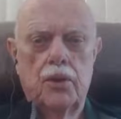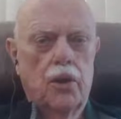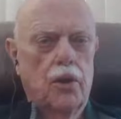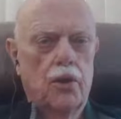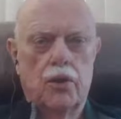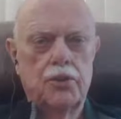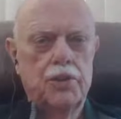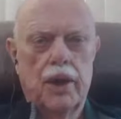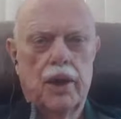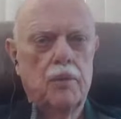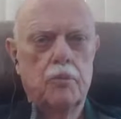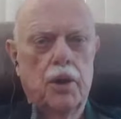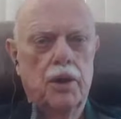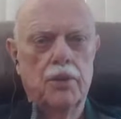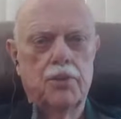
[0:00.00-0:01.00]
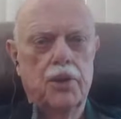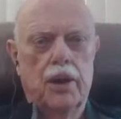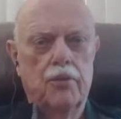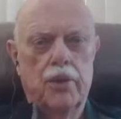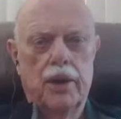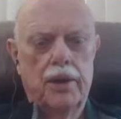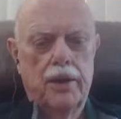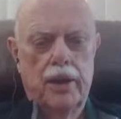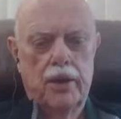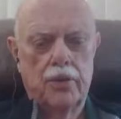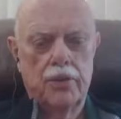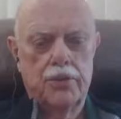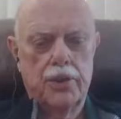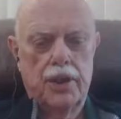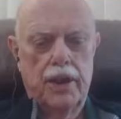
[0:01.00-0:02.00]
No, no, it's not a broadside
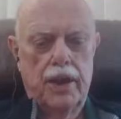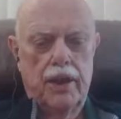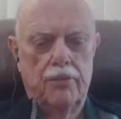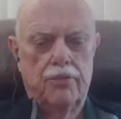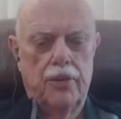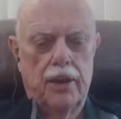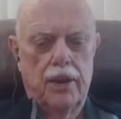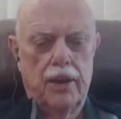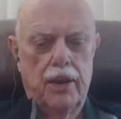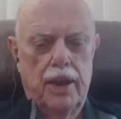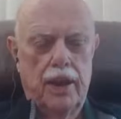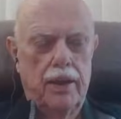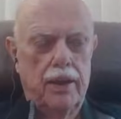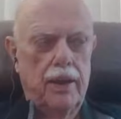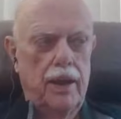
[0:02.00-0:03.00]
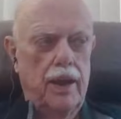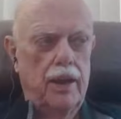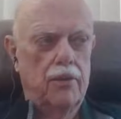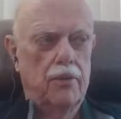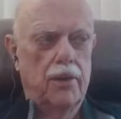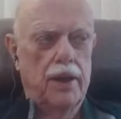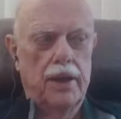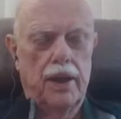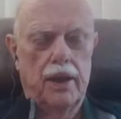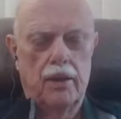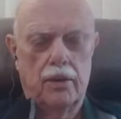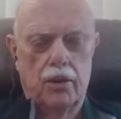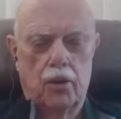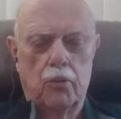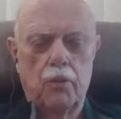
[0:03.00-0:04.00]
radiator. It's an end
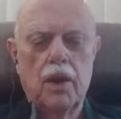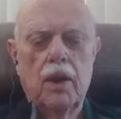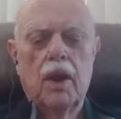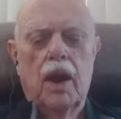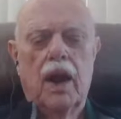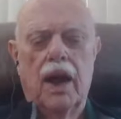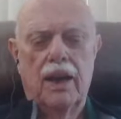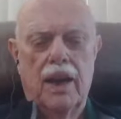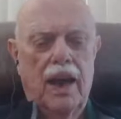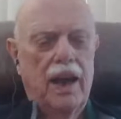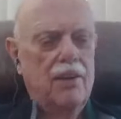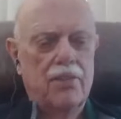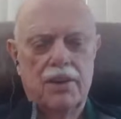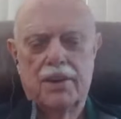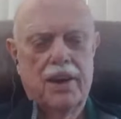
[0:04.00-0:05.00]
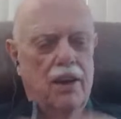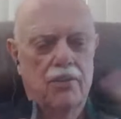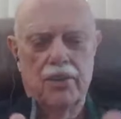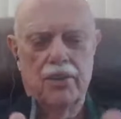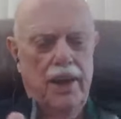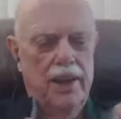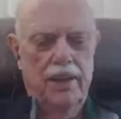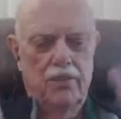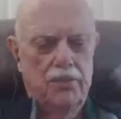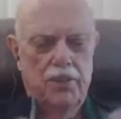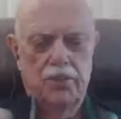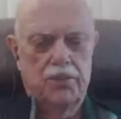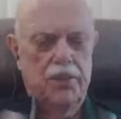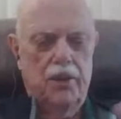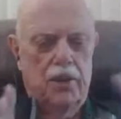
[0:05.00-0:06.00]
radiated loop. I haven't covered any of
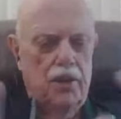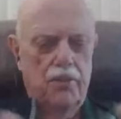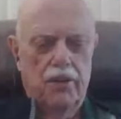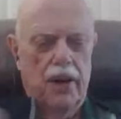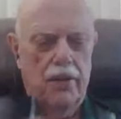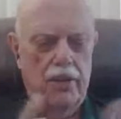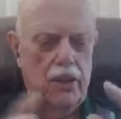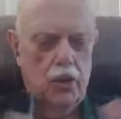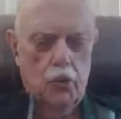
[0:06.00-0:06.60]
the theory of how the